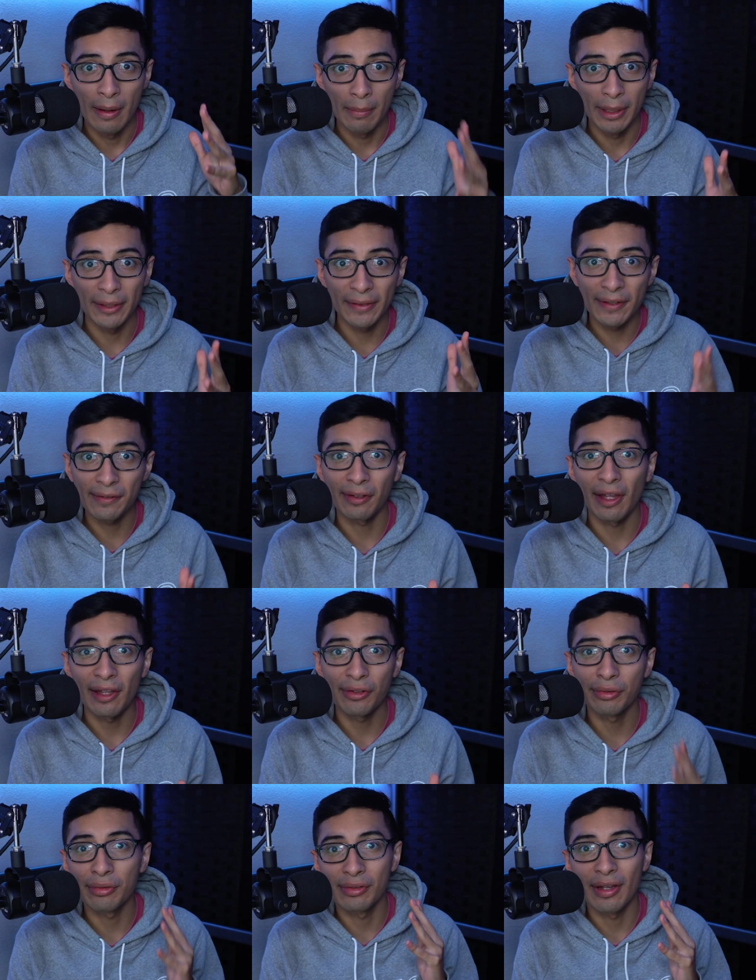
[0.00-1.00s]
But this
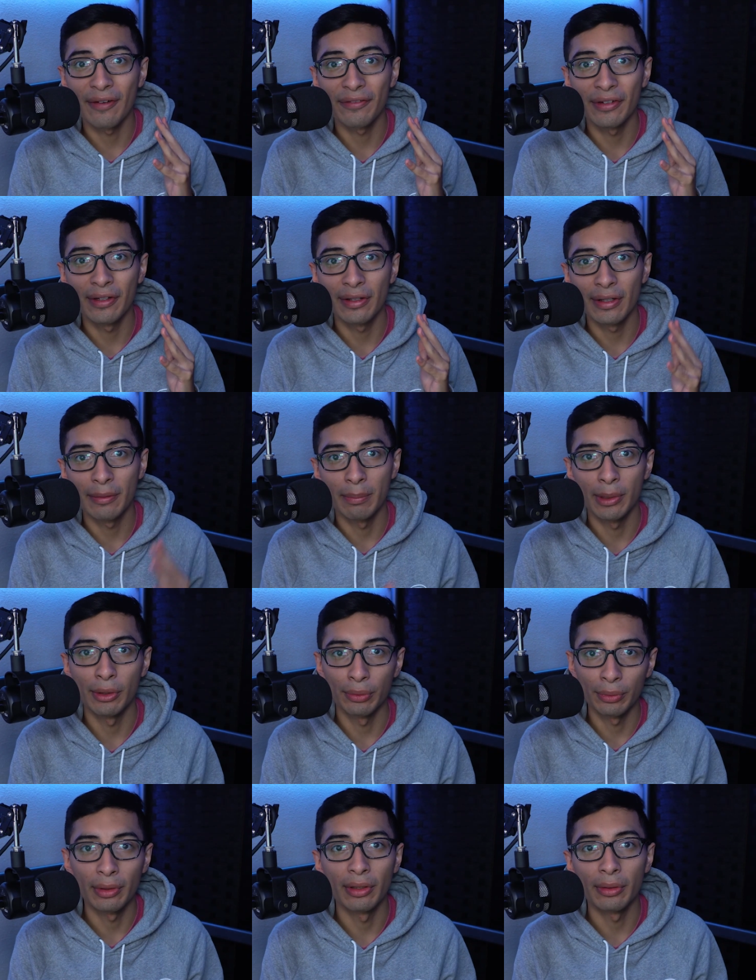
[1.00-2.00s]
case was definitely built
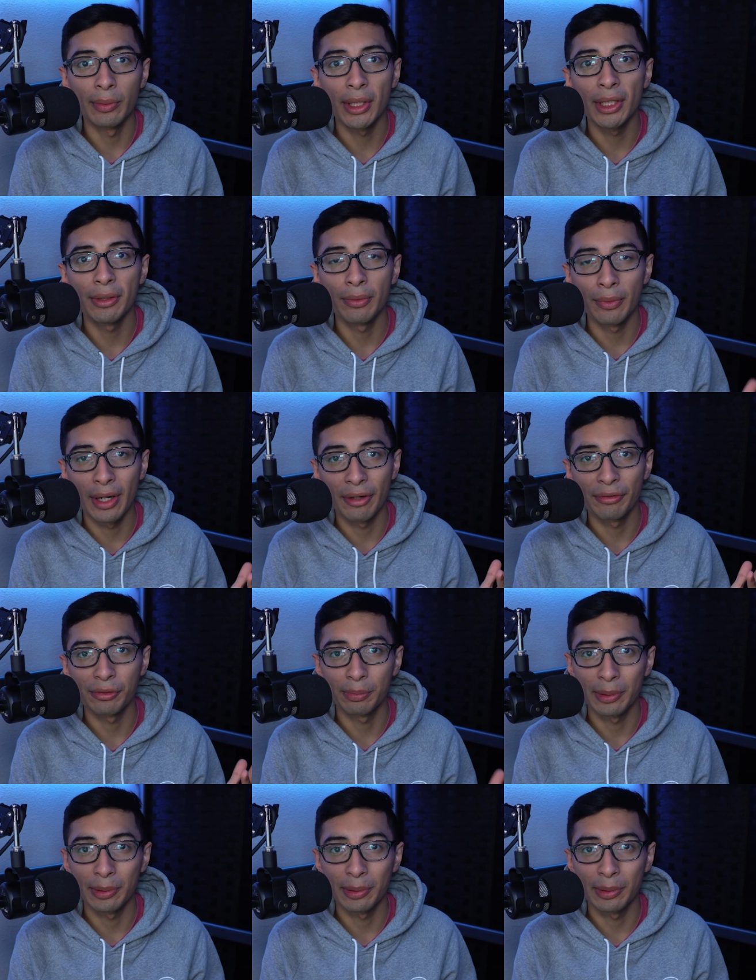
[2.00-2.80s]
really well. When I was